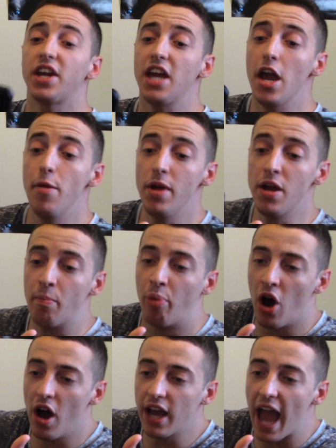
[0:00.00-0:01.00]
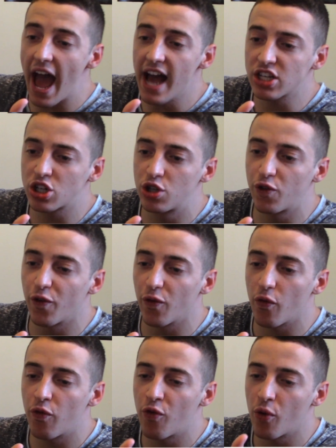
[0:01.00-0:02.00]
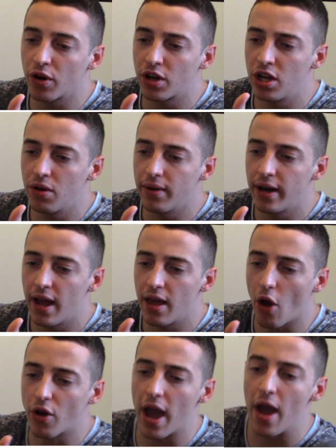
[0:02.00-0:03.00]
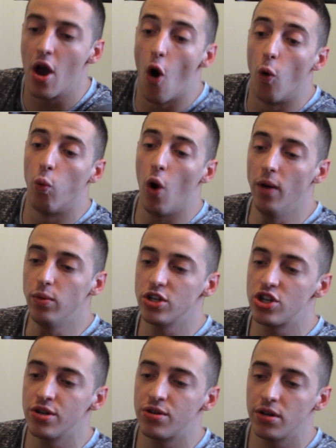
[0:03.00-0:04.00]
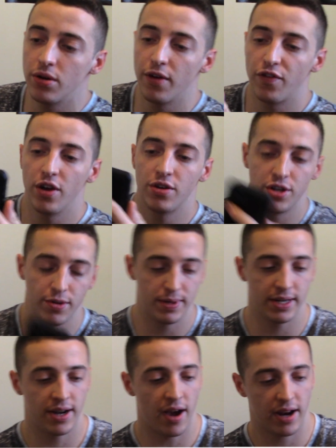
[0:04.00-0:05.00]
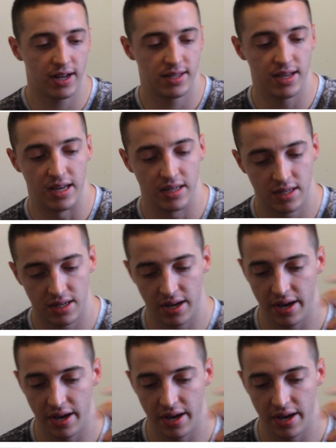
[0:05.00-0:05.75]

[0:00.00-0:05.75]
Gaming Pug asks for Q&A. Okay, what would you do if YouTube did not exist?